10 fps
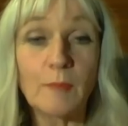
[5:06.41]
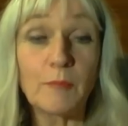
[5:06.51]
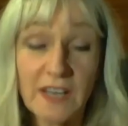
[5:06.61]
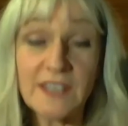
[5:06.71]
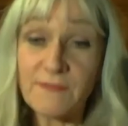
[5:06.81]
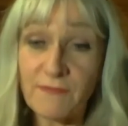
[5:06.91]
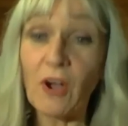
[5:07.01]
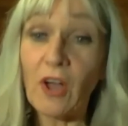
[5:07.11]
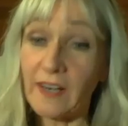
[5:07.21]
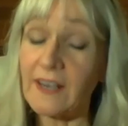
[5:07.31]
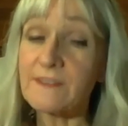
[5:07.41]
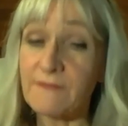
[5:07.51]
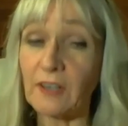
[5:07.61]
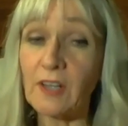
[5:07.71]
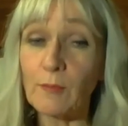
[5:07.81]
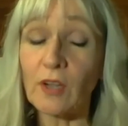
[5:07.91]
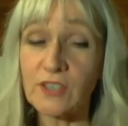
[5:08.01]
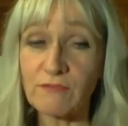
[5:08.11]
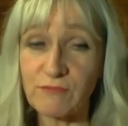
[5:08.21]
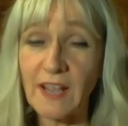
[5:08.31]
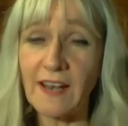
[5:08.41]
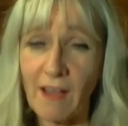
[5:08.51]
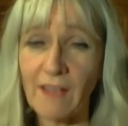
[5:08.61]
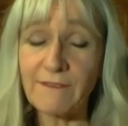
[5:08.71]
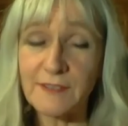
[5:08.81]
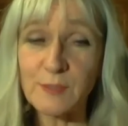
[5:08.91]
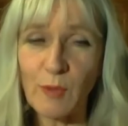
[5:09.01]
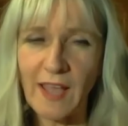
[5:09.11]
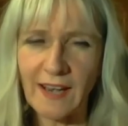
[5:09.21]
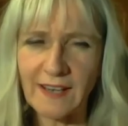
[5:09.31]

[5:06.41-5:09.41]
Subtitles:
But it's fun and it's very much real life as well.